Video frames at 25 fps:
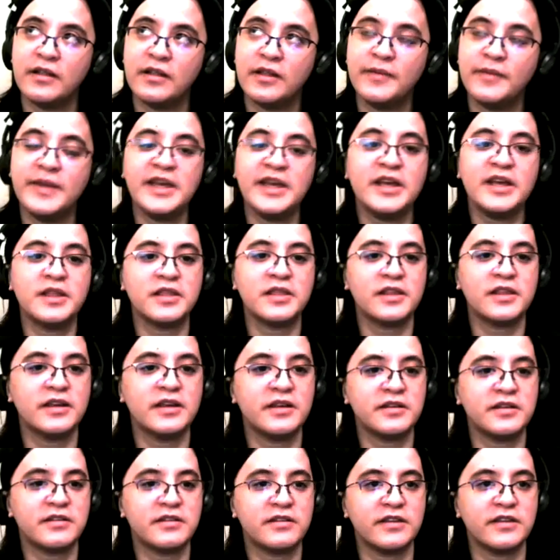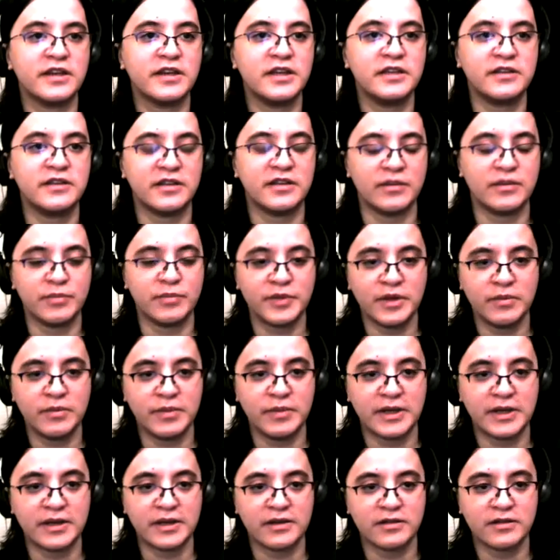Let me get the slide template
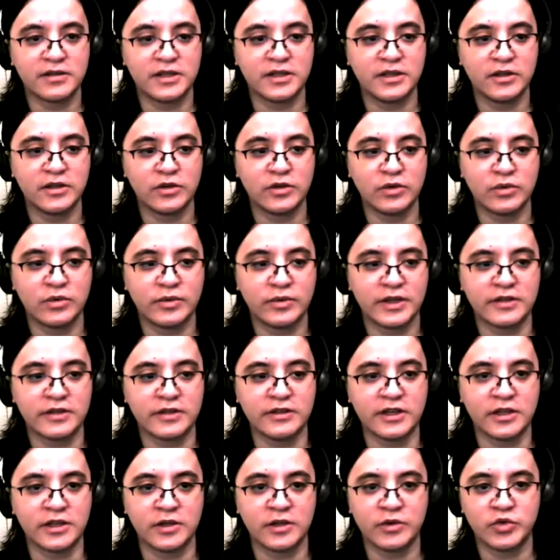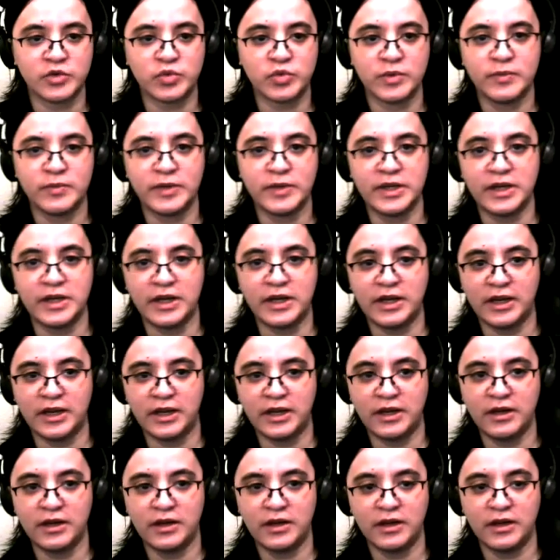because I know exactly which one we
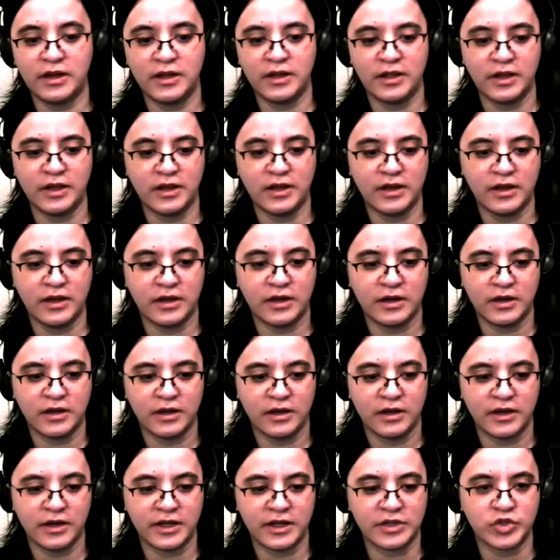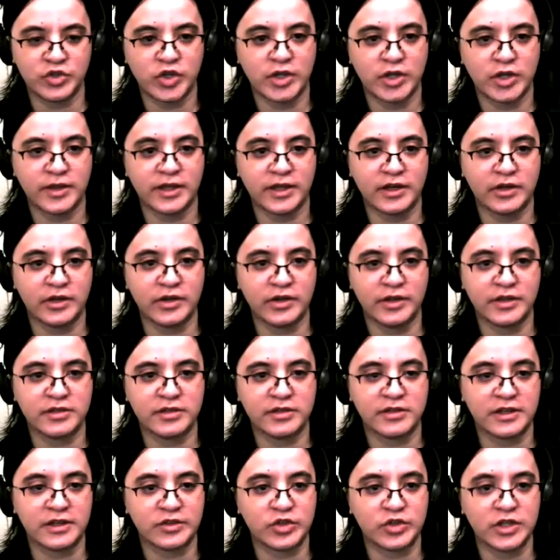need, and then I can share that out on the
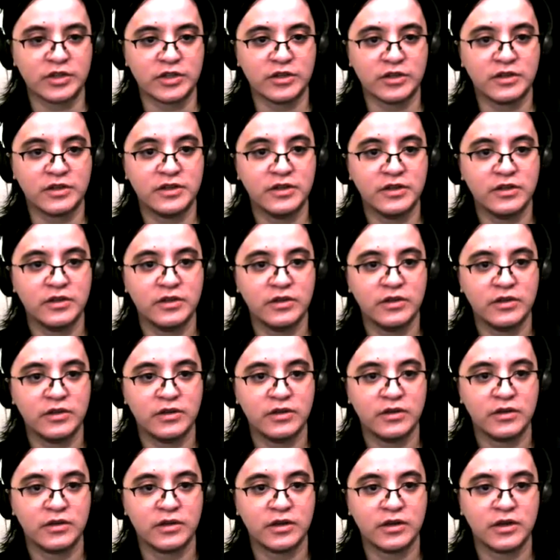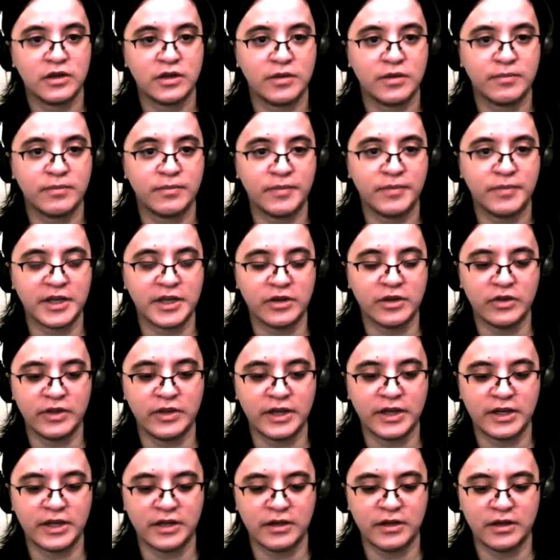Slack channel. I can do
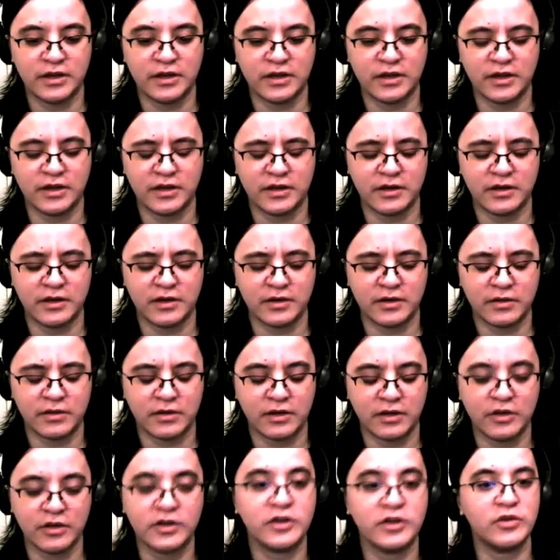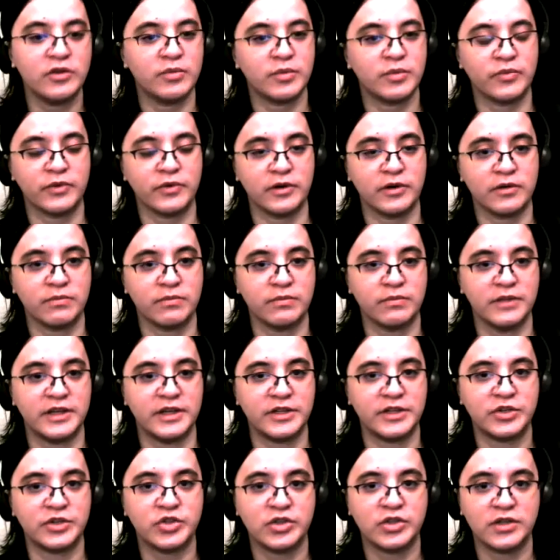that. I'll do it before
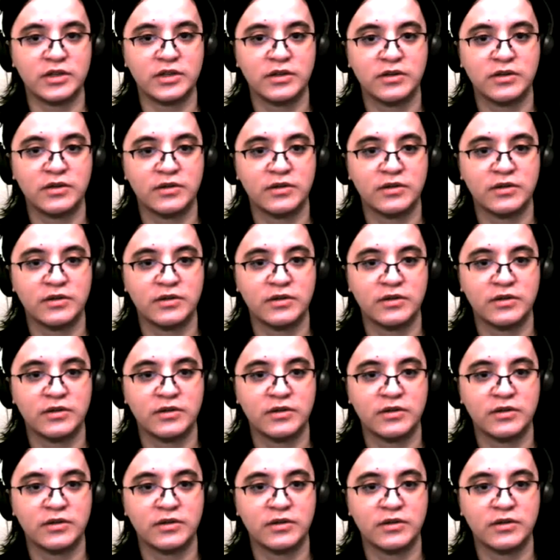lunch.